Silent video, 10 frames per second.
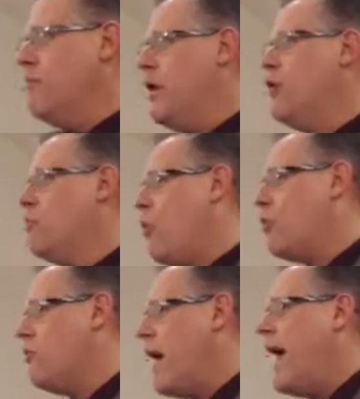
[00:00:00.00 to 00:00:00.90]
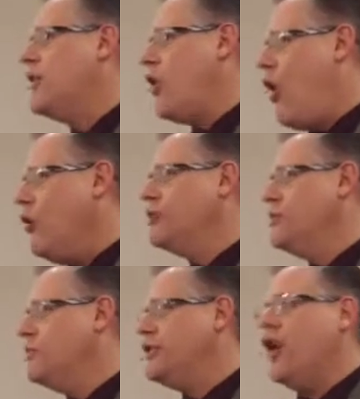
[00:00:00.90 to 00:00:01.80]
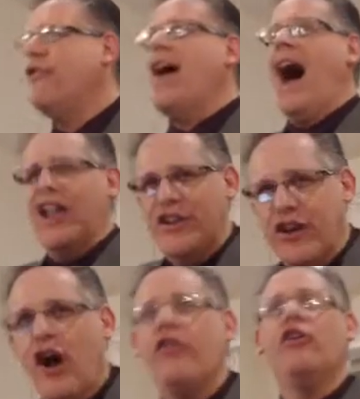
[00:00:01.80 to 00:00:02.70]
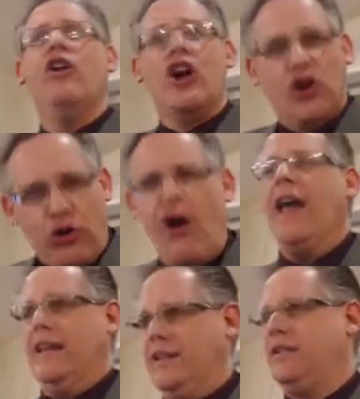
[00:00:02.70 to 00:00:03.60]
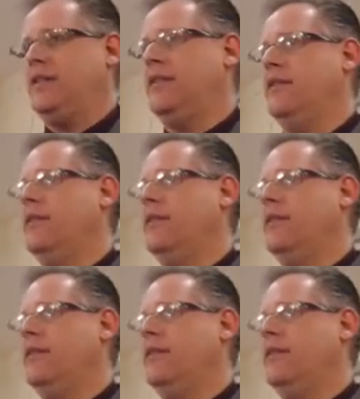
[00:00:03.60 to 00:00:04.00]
mere mortal man calls himself another Christ,